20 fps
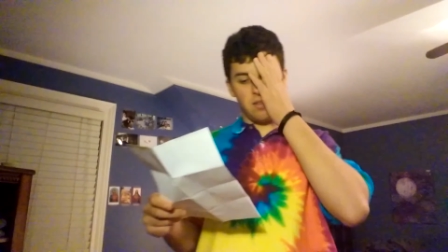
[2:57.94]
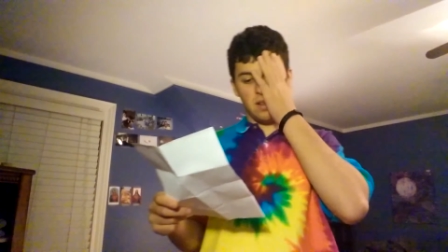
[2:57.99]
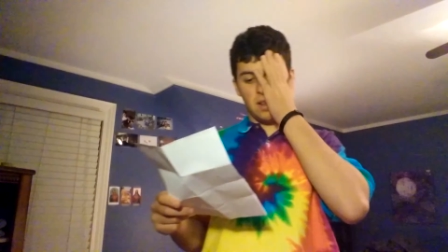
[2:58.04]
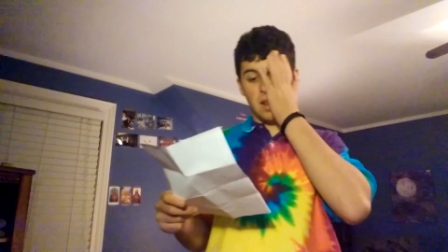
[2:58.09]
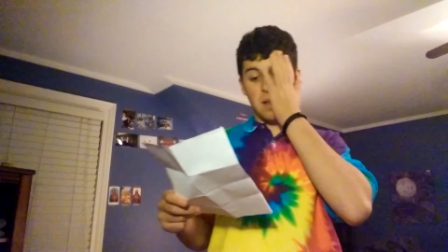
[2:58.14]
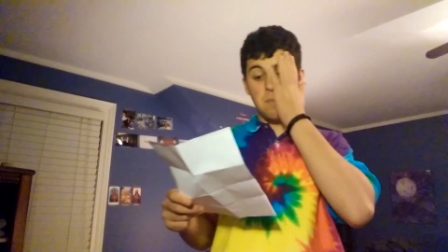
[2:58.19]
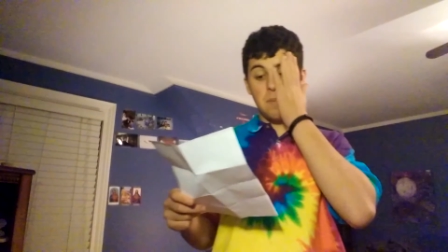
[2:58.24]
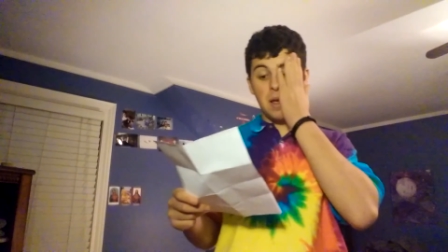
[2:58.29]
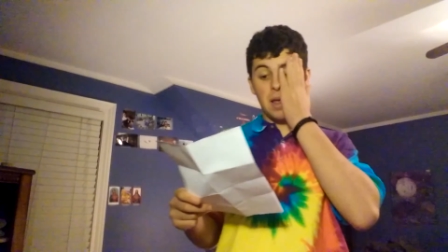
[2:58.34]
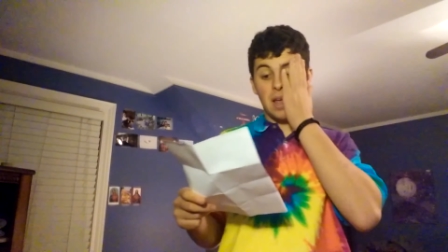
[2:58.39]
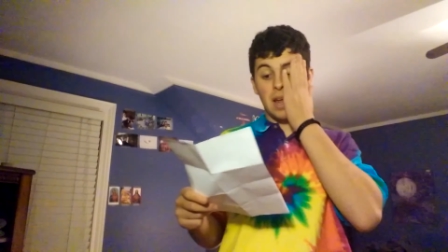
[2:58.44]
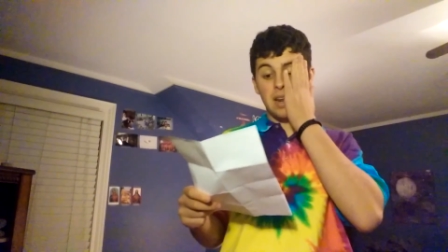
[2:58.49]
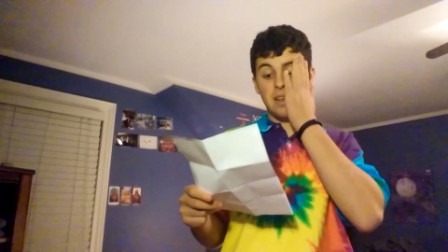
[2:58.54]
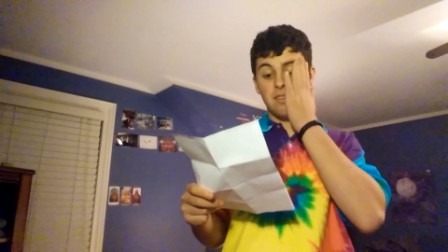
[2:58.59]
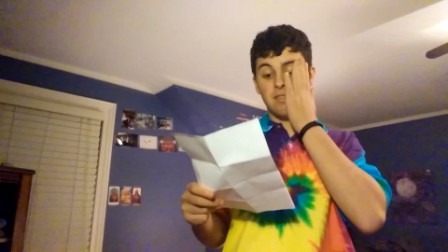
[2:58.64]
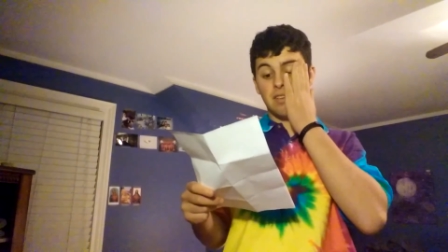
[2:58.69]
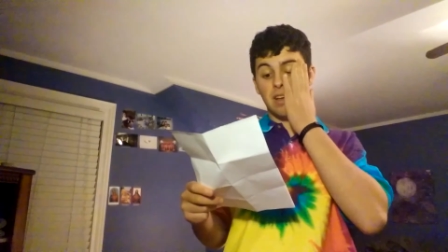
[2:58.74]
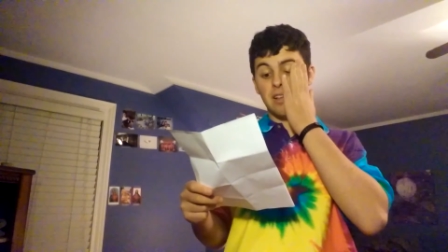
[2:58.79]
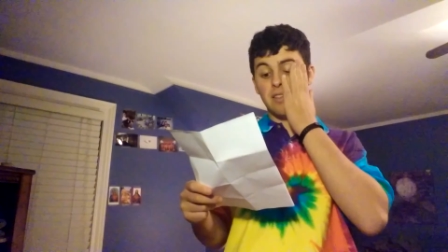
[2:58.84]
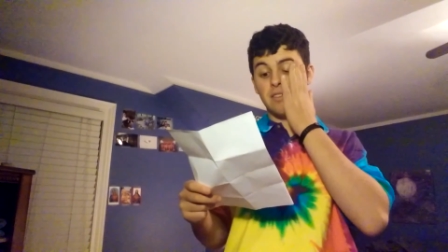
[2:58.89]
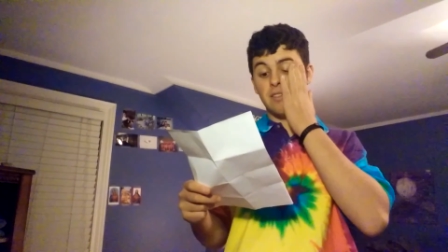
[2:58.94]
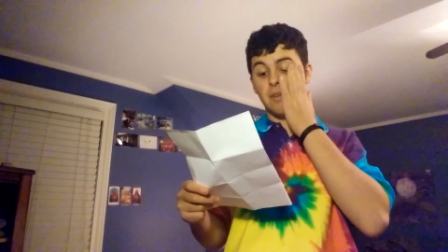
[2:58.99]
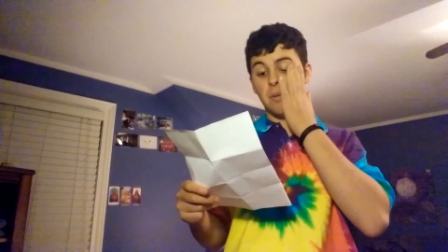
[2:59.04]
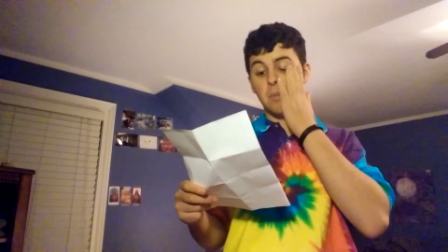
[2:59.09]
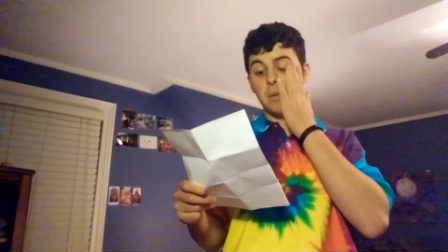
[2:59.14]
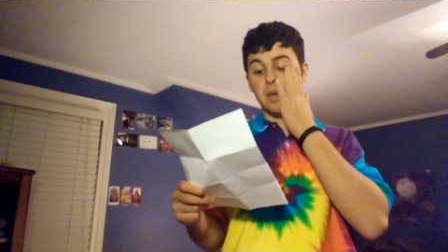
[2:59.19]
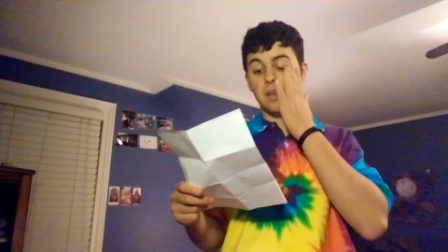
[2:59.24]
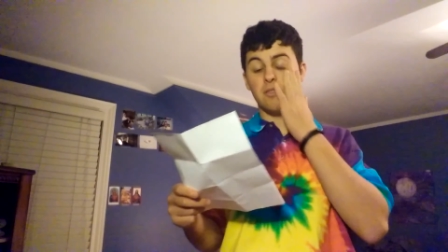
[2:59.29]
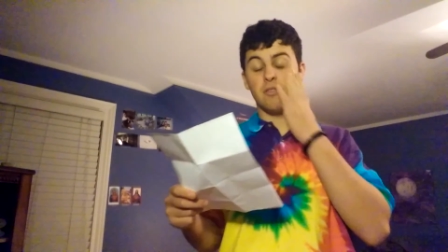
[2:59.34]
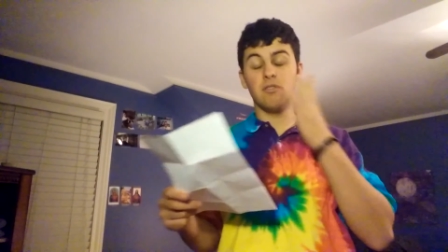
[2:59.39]
didn't make any sense to
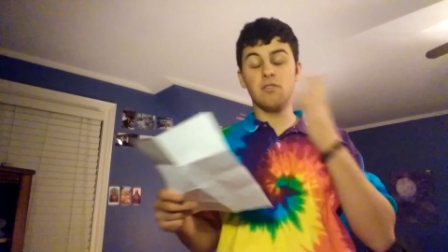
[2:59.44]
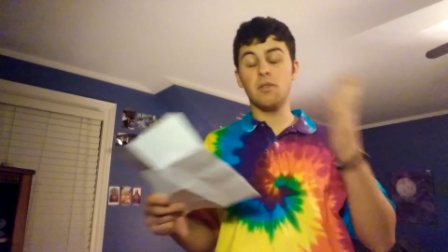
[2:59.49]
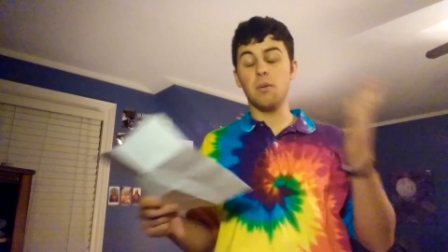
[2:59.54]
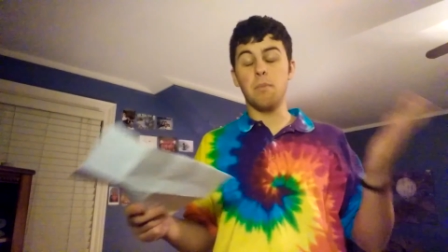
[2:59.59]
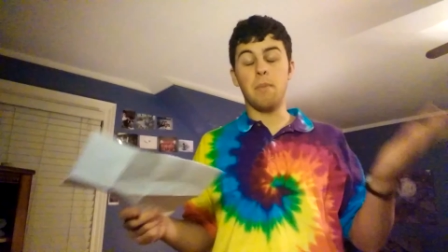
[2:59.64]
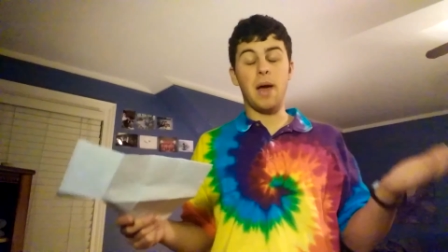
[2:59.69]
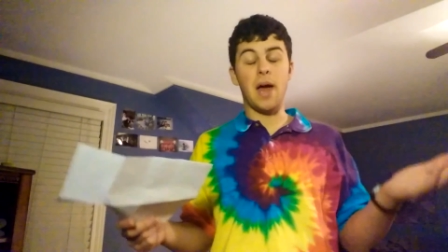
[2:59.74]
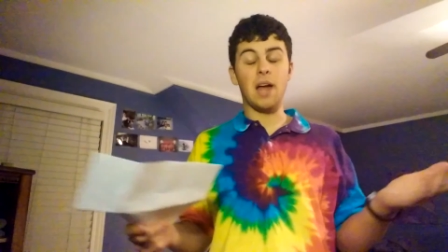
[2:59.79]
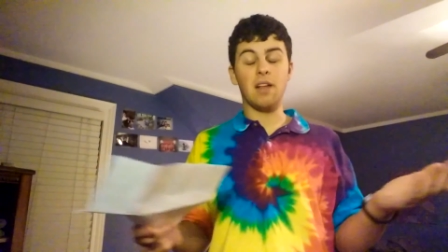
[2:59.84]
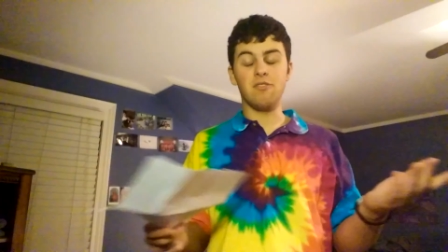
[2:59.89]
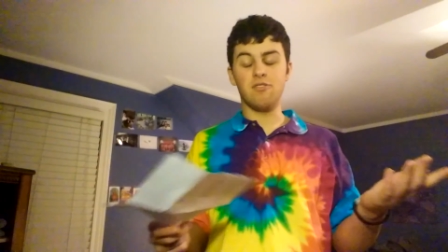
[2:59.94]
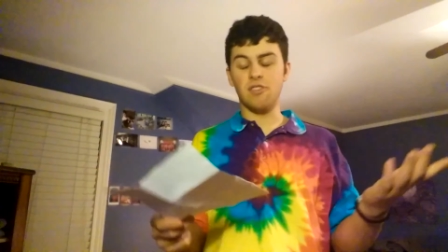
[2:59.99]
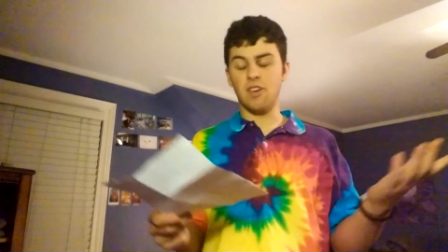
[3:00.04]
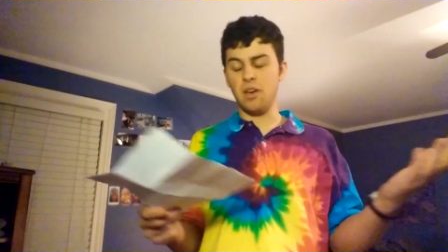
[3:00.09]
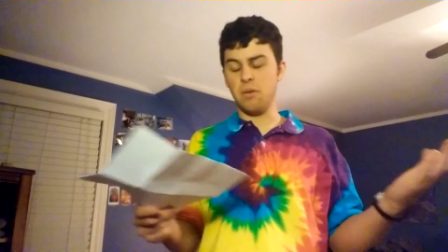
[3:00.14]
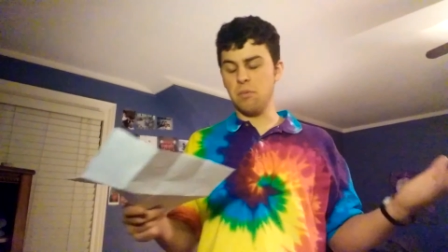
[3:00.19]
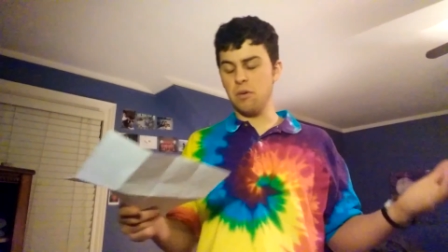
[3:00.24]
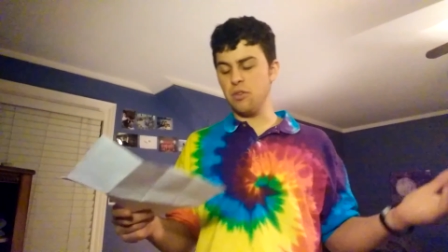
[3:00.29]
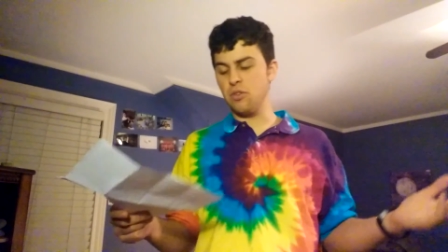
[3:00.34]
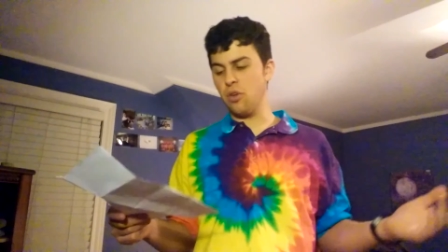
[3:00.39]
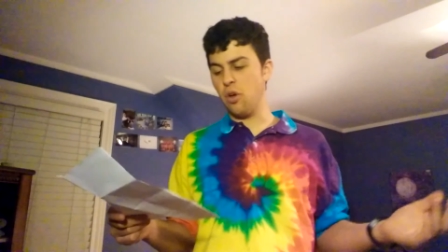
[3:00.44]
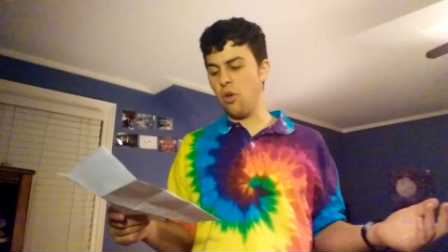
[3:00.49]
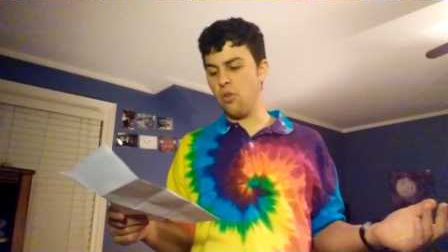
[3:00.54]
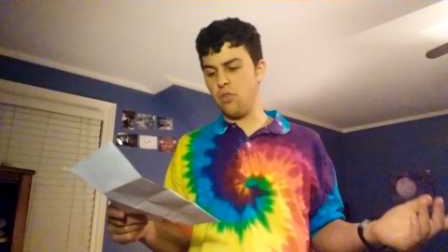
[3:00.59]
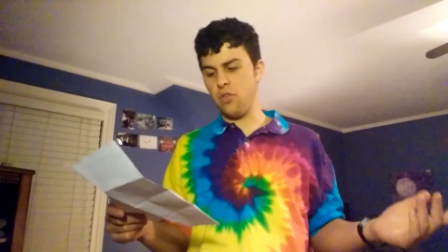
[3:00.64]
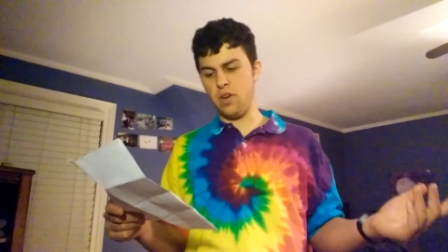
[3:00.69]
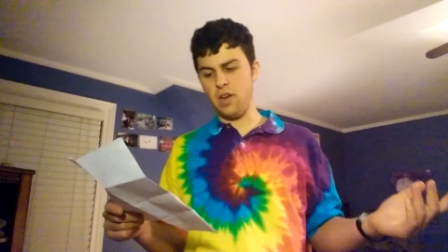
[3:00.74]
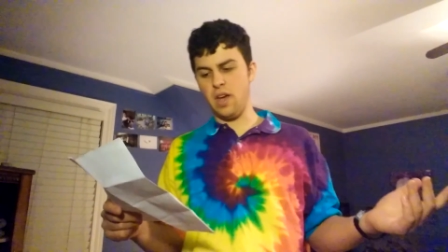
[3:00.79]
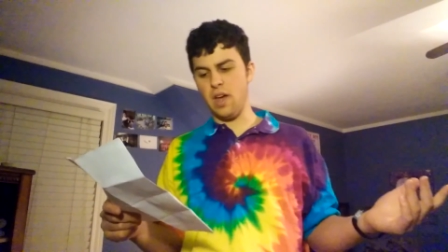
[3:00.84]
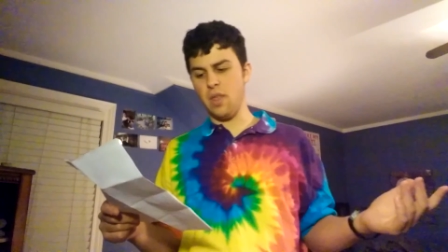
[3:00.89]
me. Just a bad segment
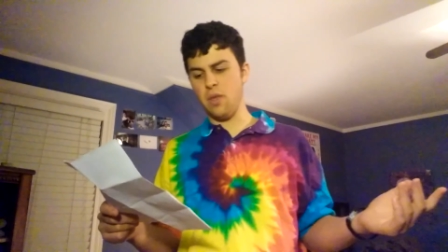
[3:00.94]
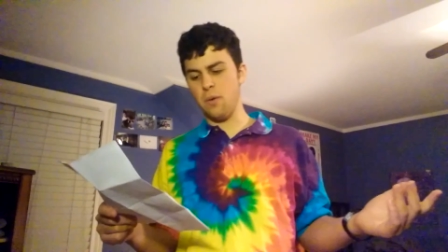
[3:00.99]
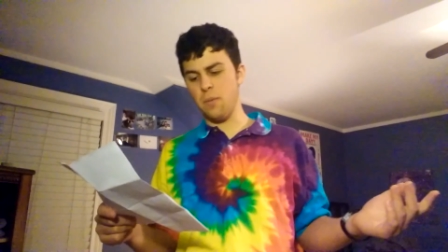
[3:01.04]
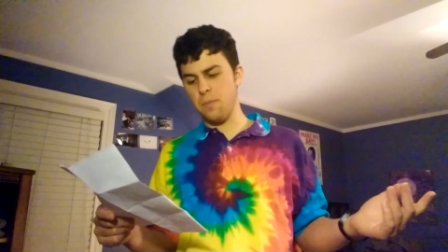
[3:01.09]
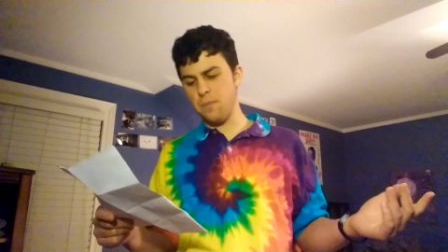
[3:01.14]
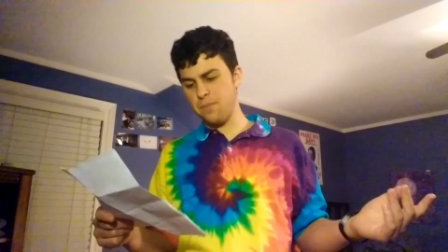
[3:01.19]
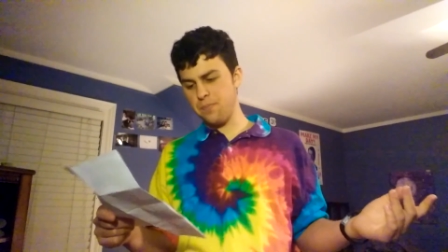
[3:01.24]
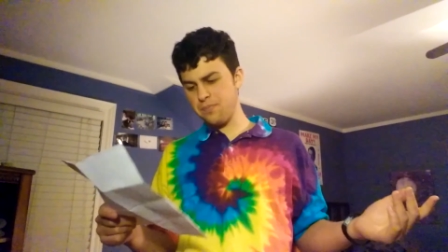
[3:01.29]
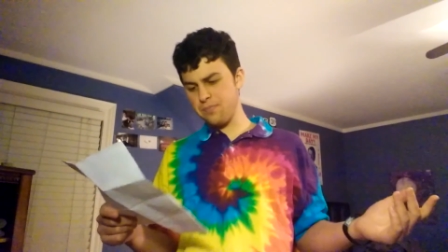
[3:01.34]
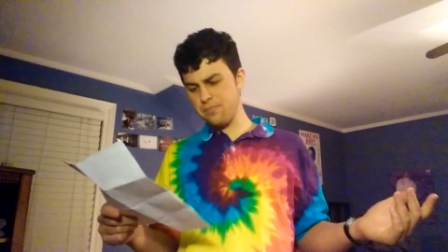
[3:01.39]
altogether.